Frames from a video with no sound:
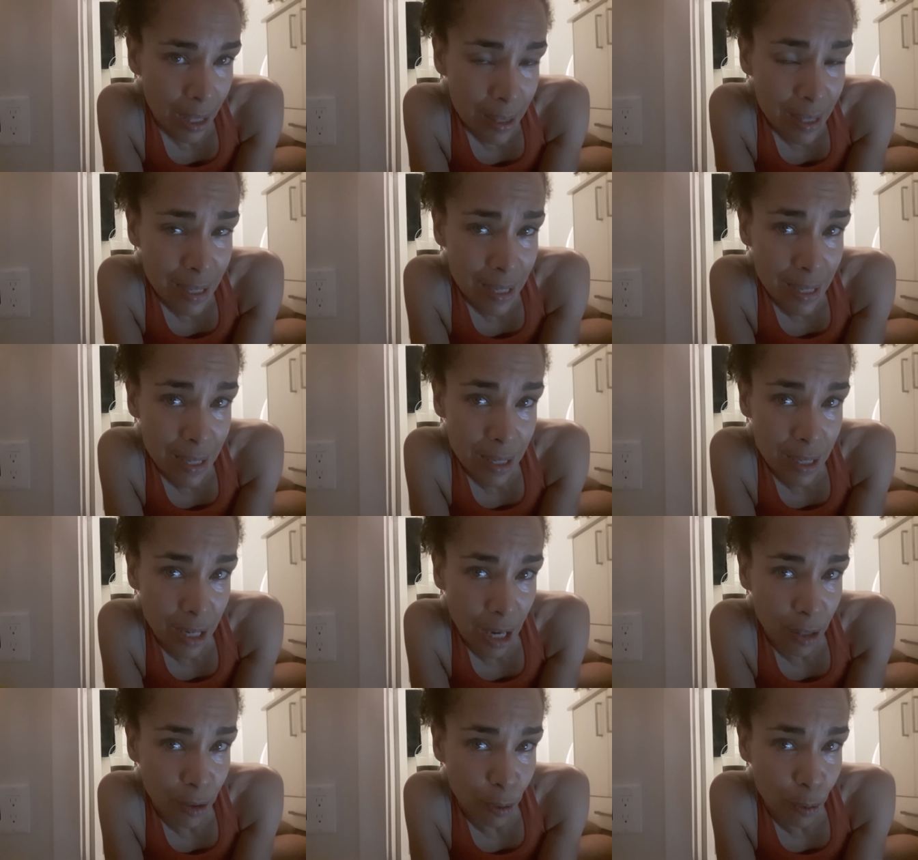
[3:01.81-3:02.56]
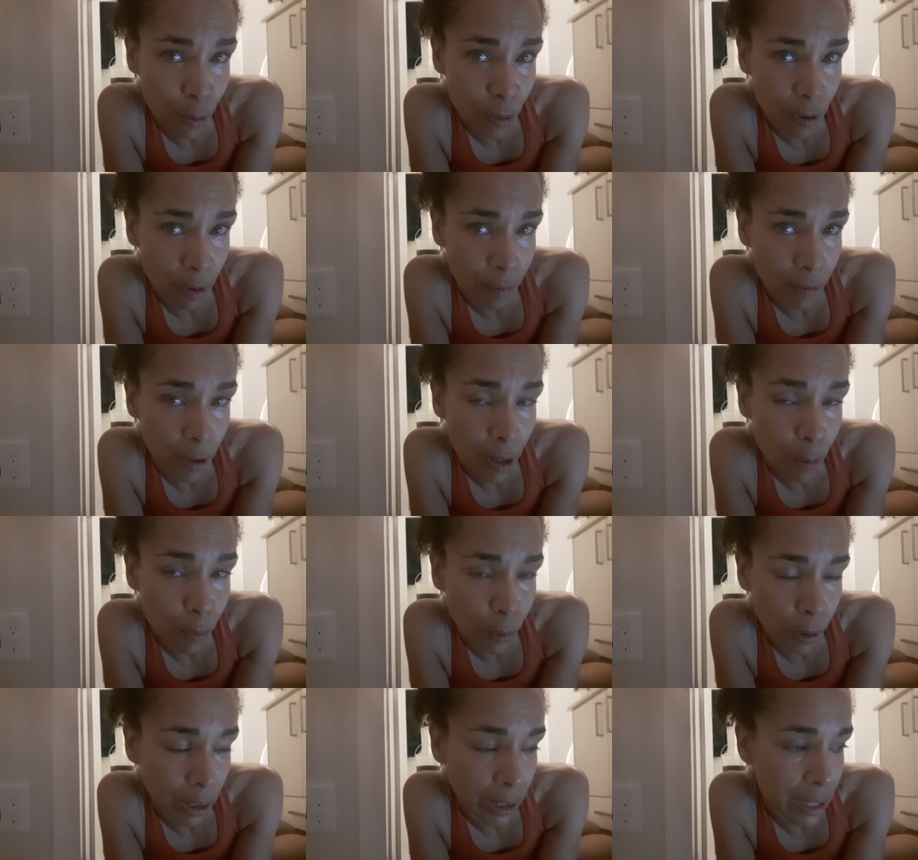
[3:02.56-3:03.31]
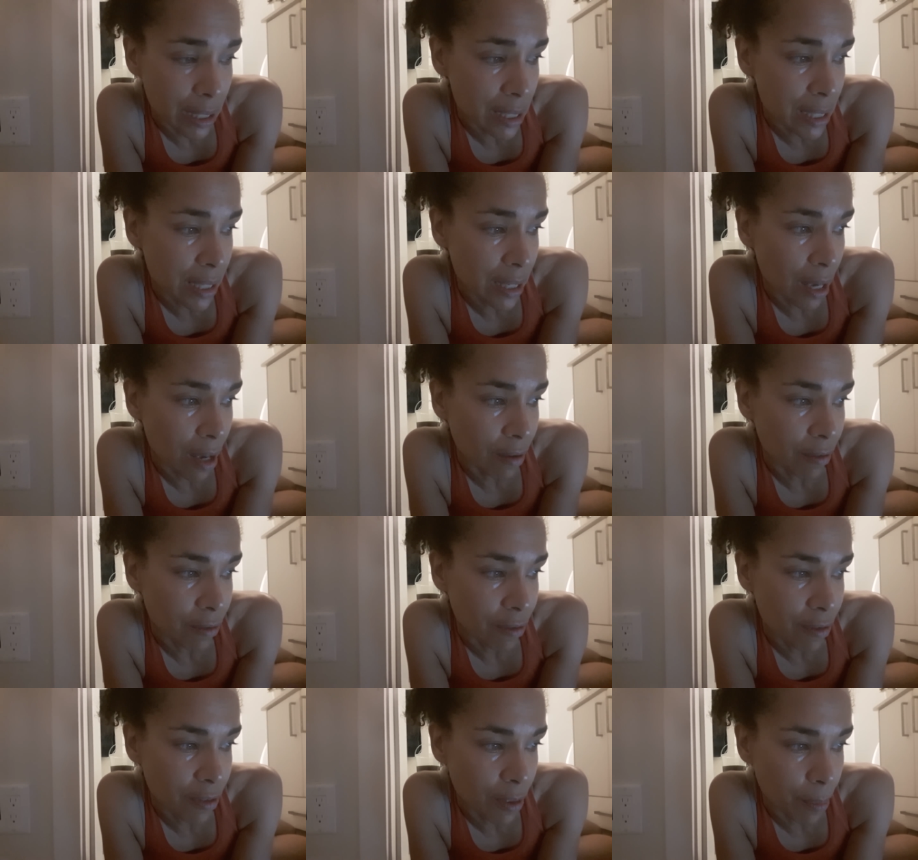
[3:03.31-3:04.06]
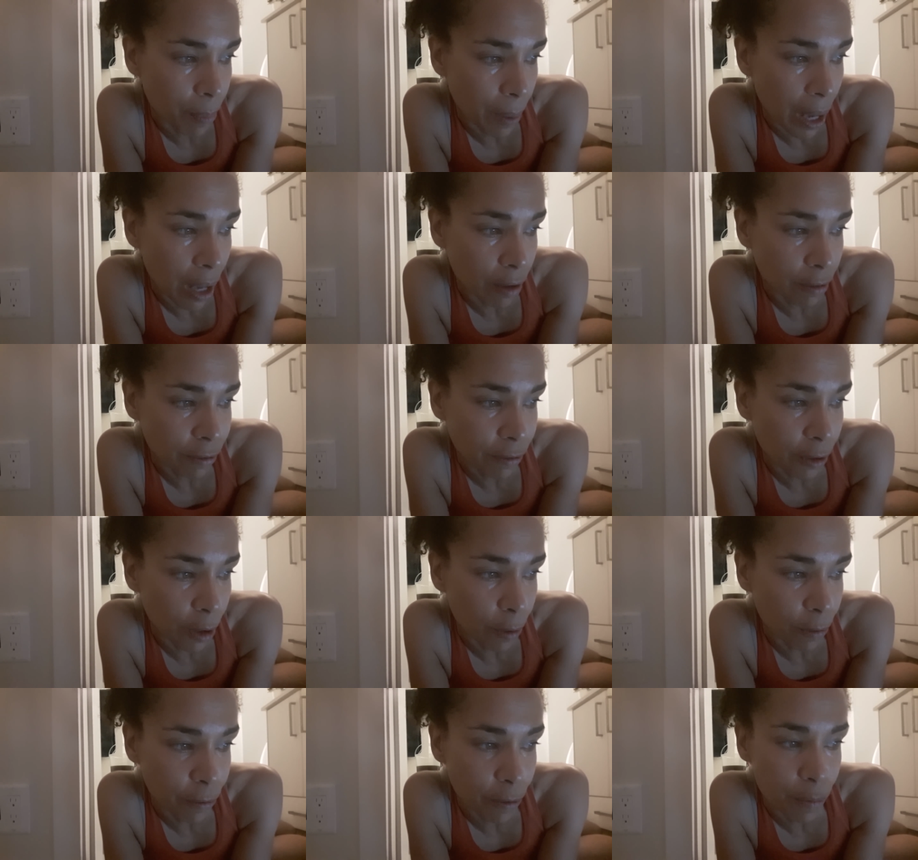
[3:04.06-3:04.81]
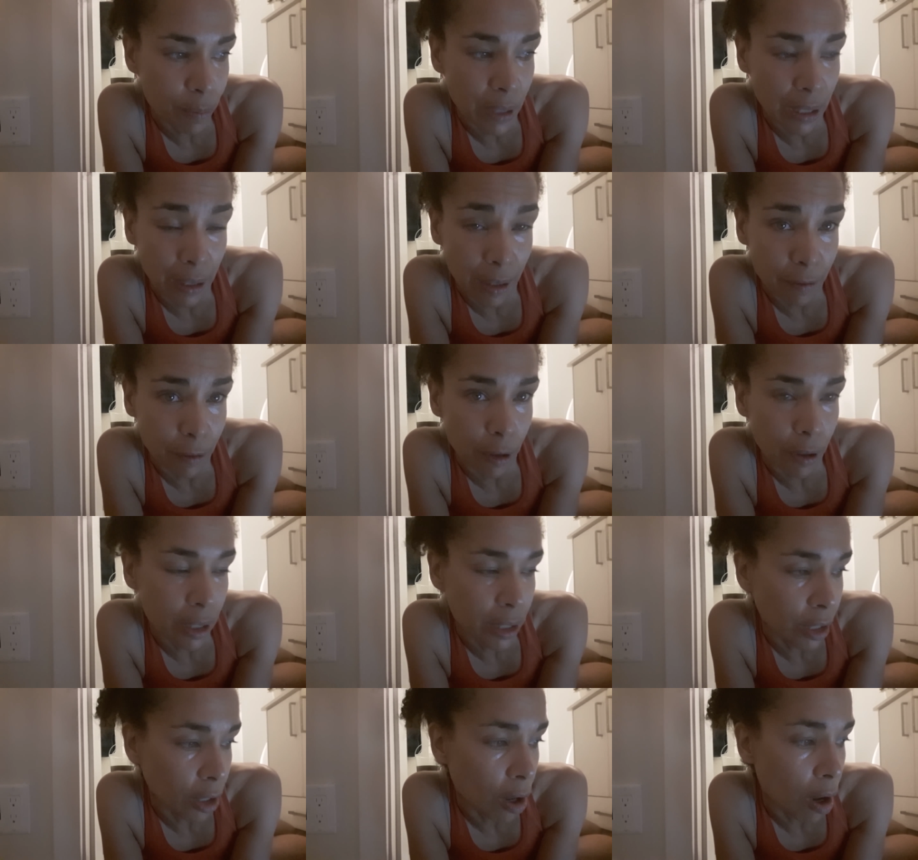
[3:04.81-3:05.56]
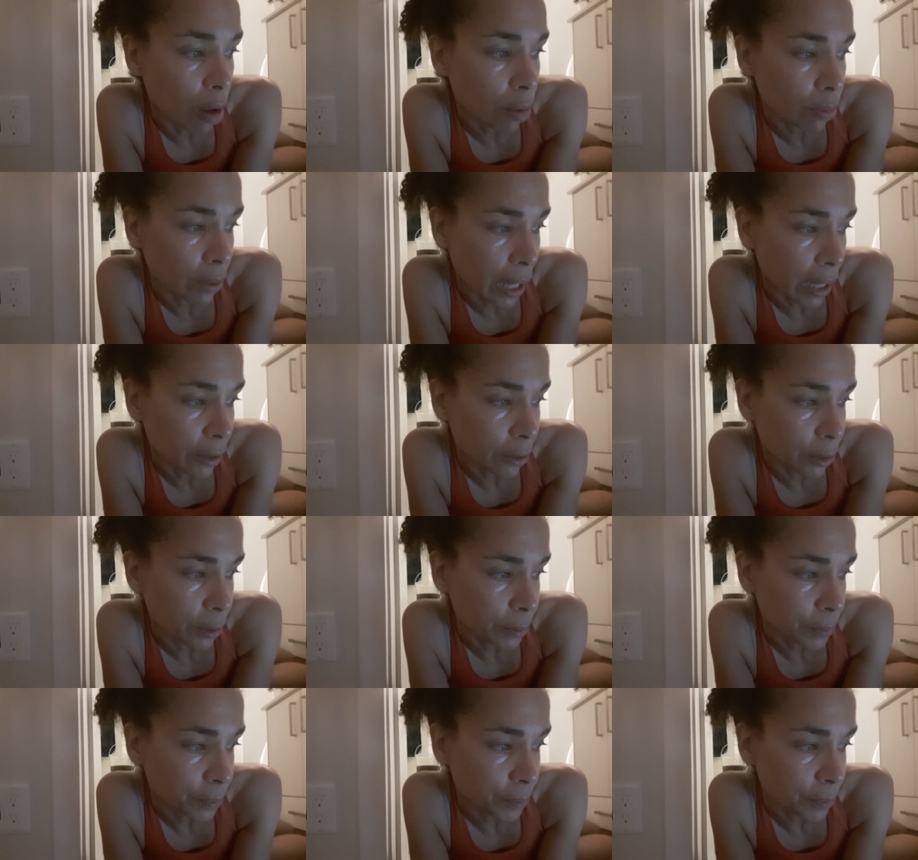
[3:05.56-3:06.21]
this is done through the release of the bile flow from the liver and the gallbladder.